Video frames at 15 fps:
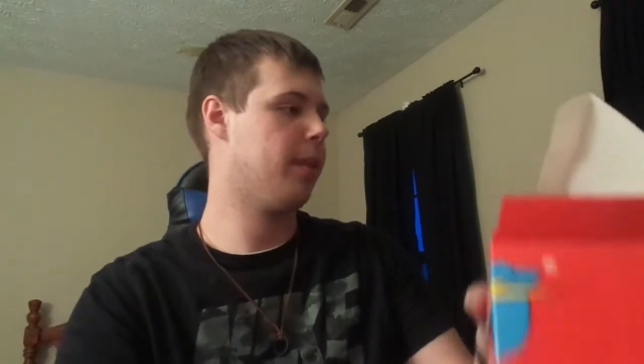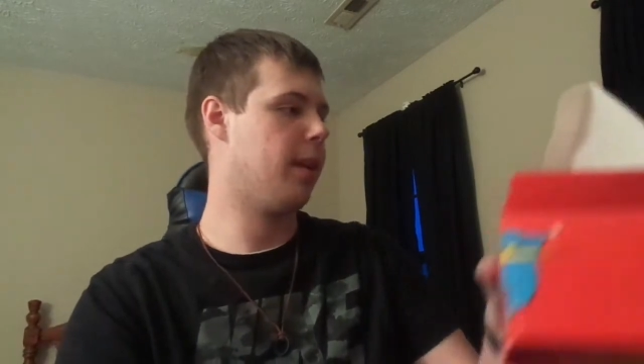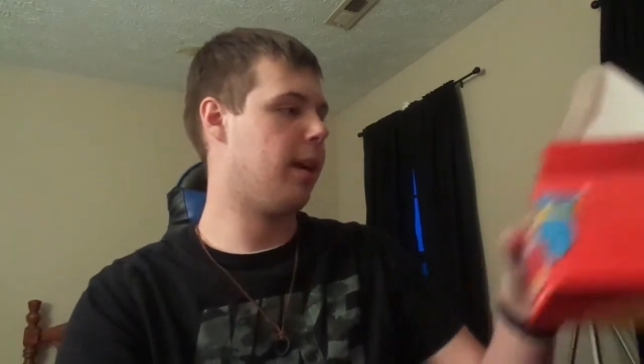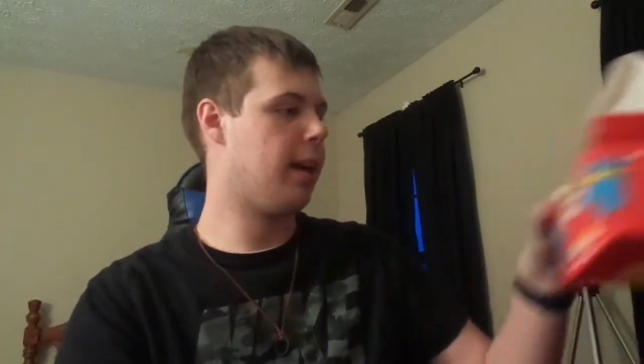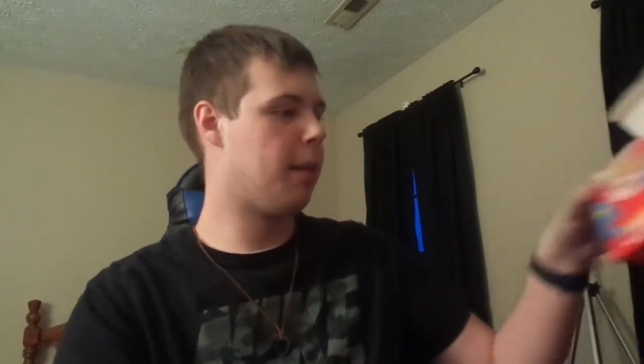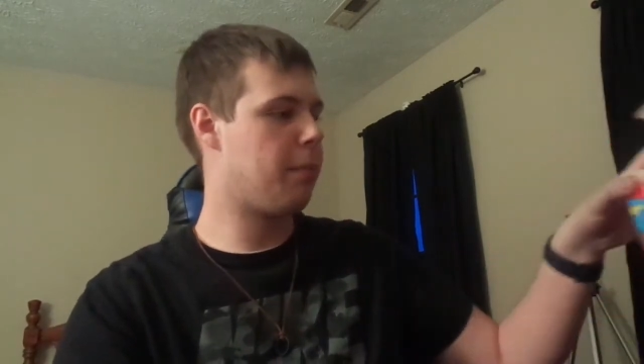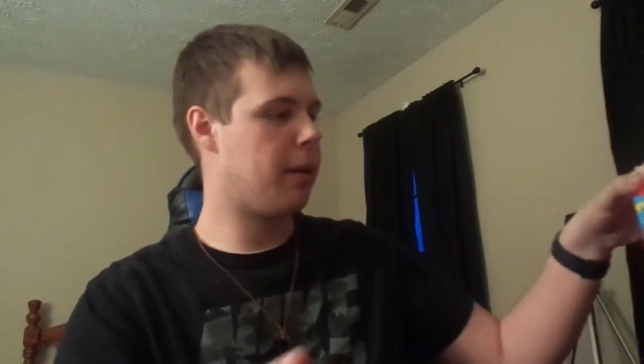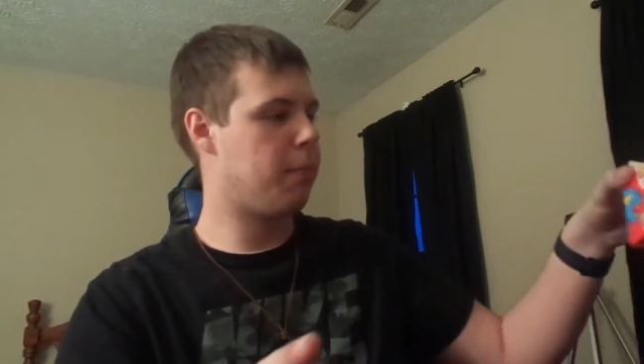I
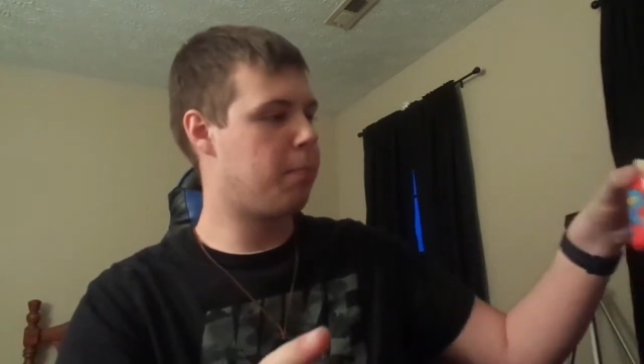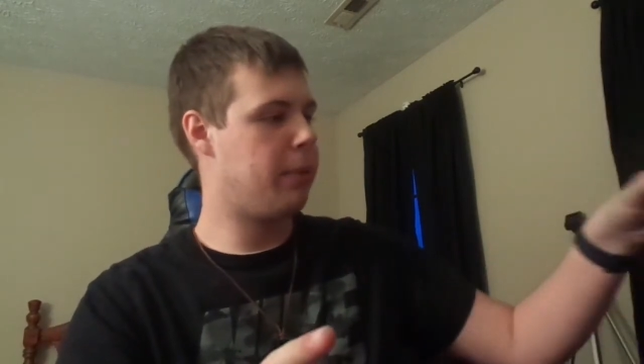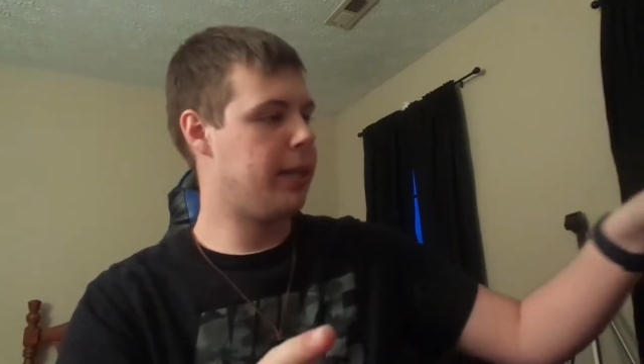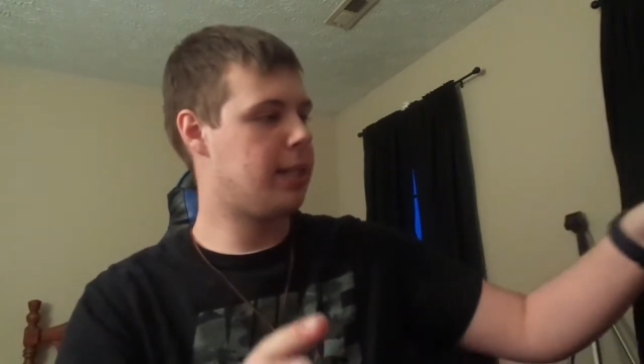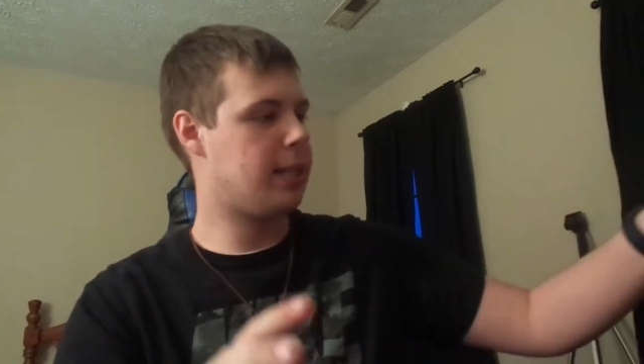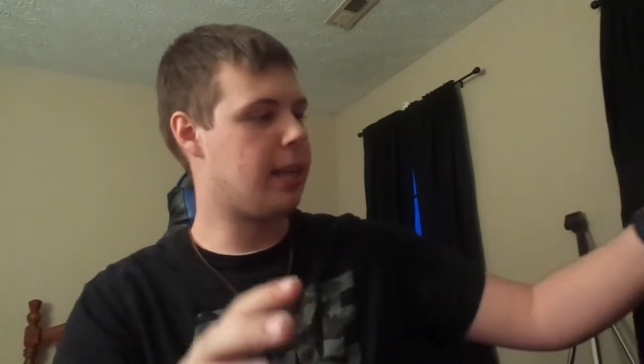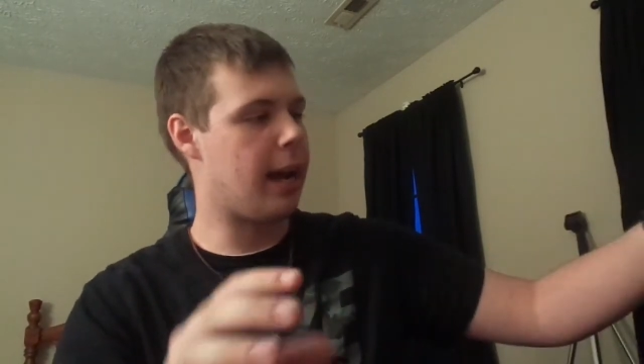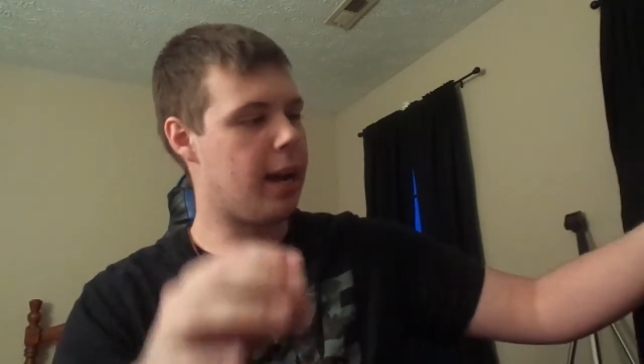got mine
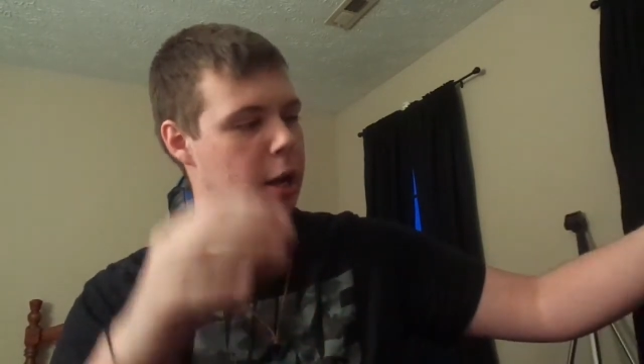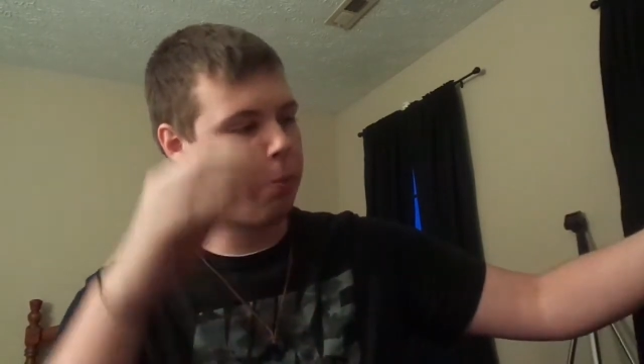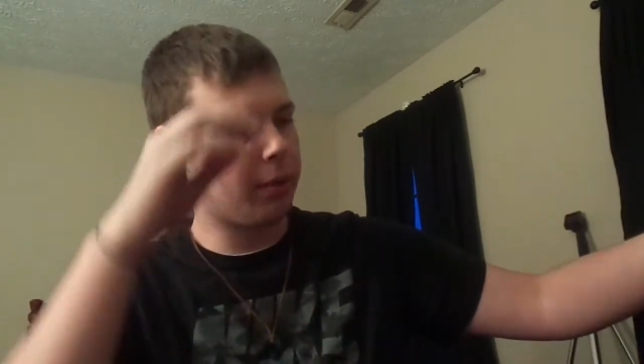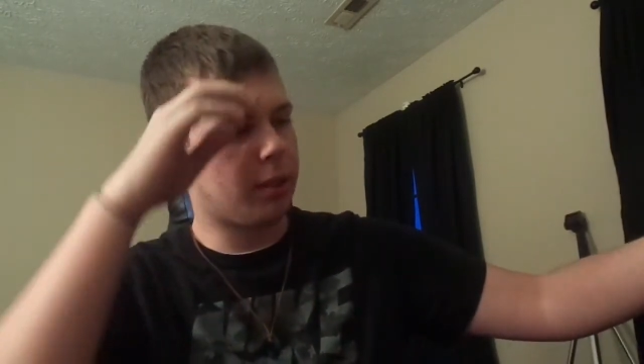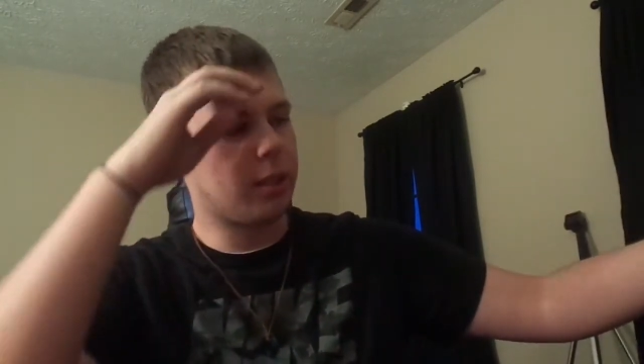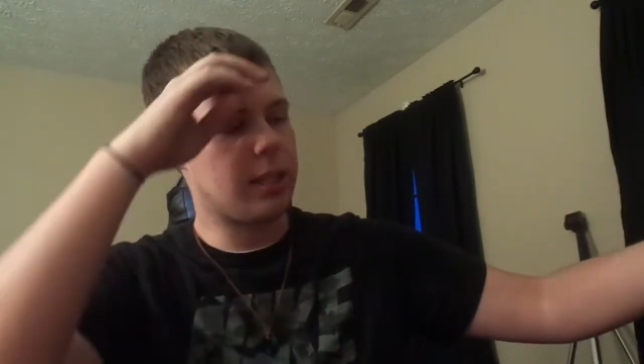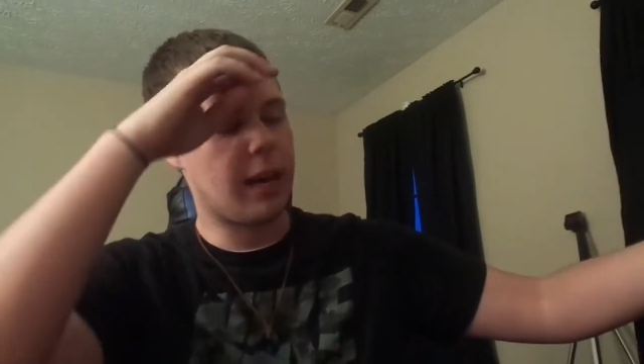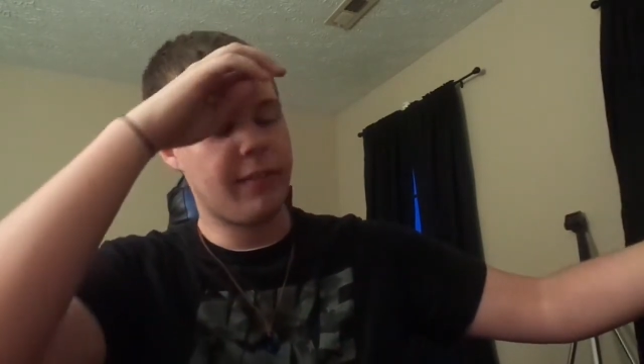beef style,
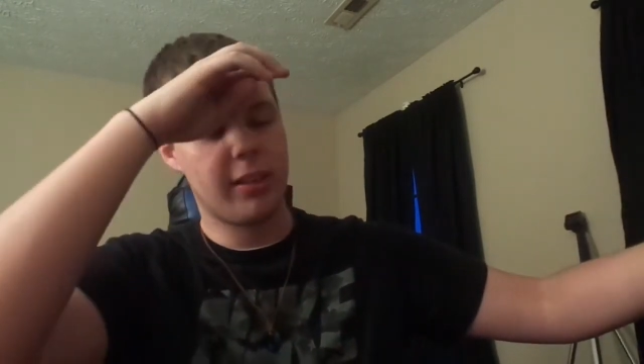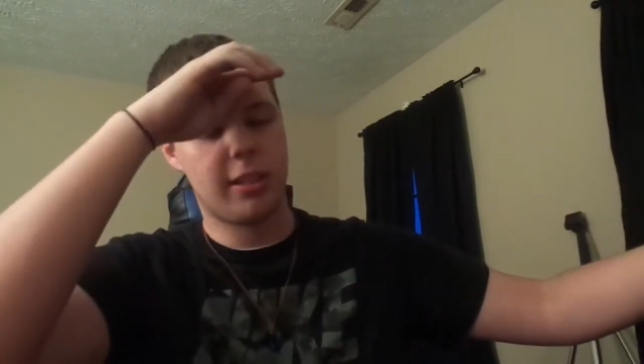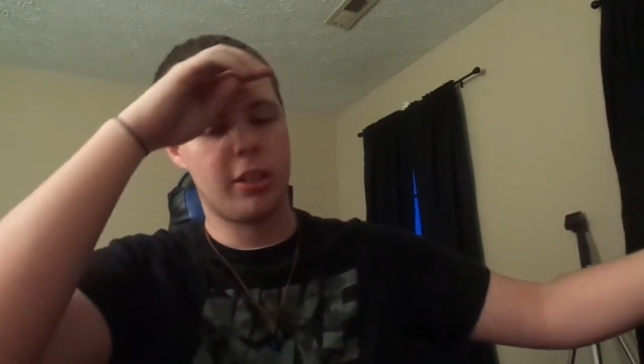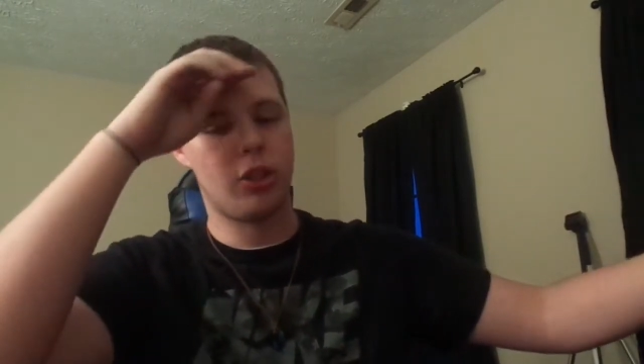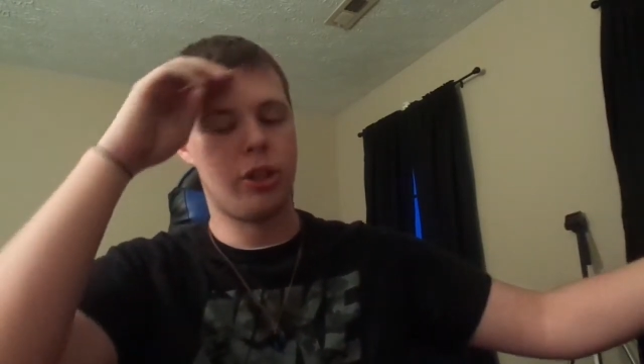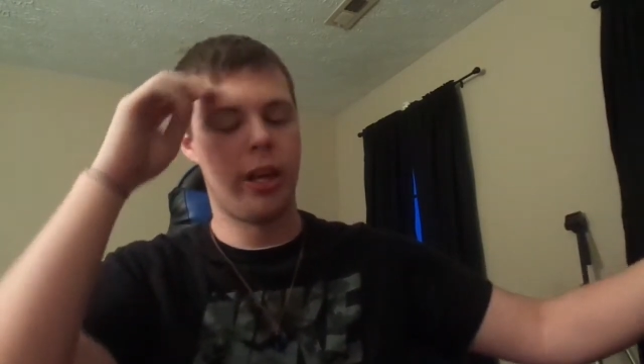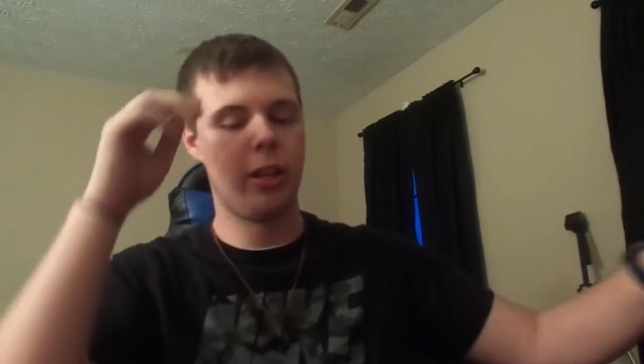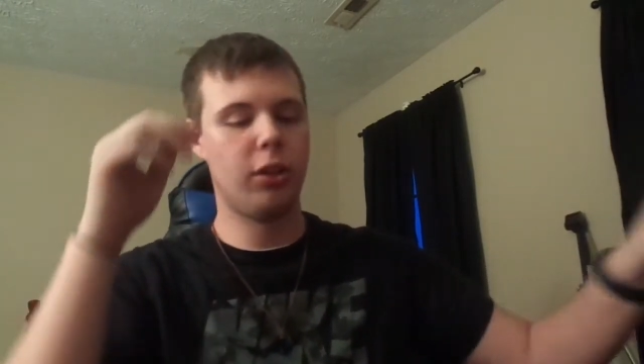but there's obviously
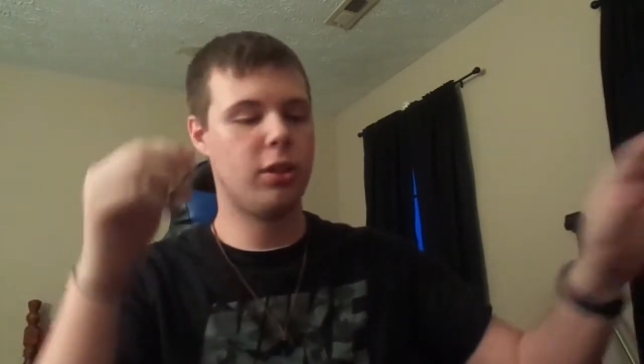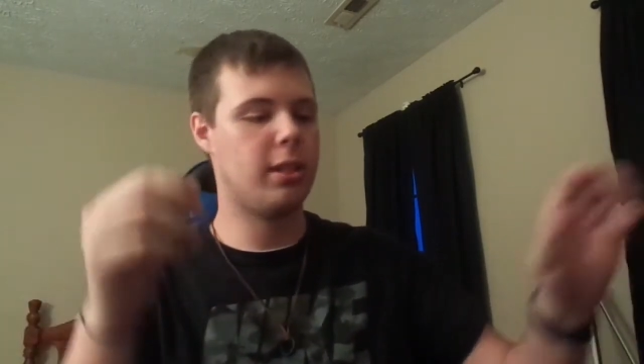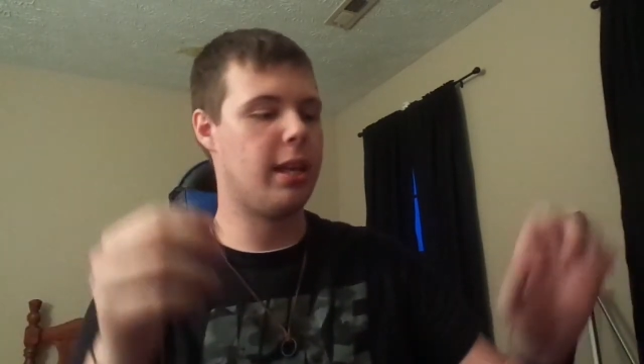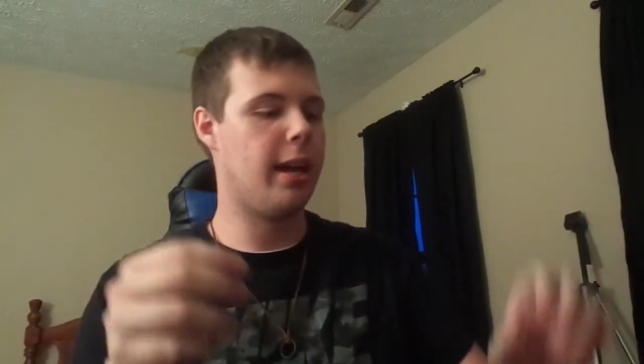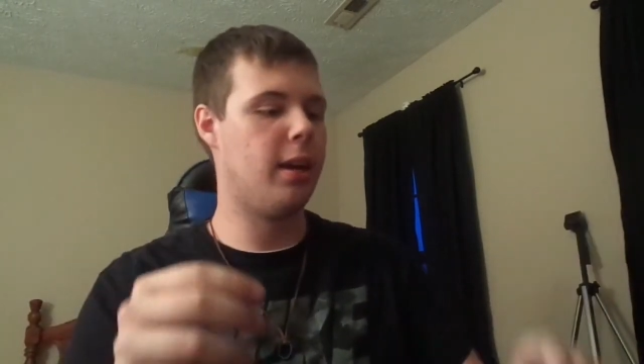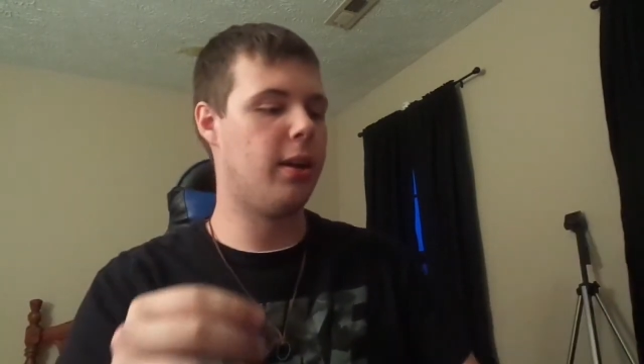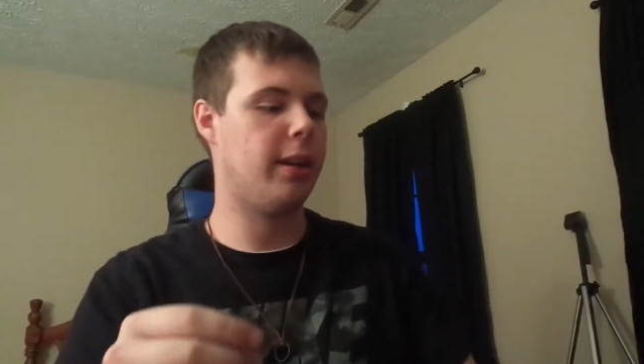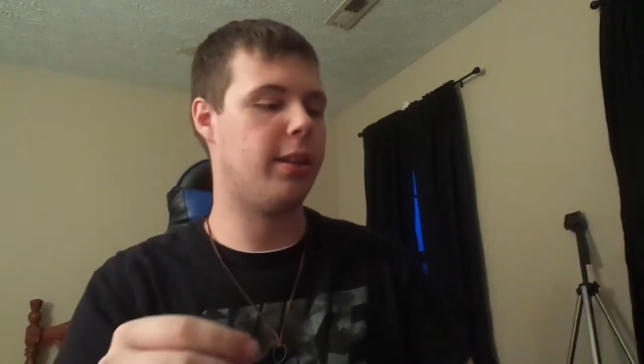Chandler style.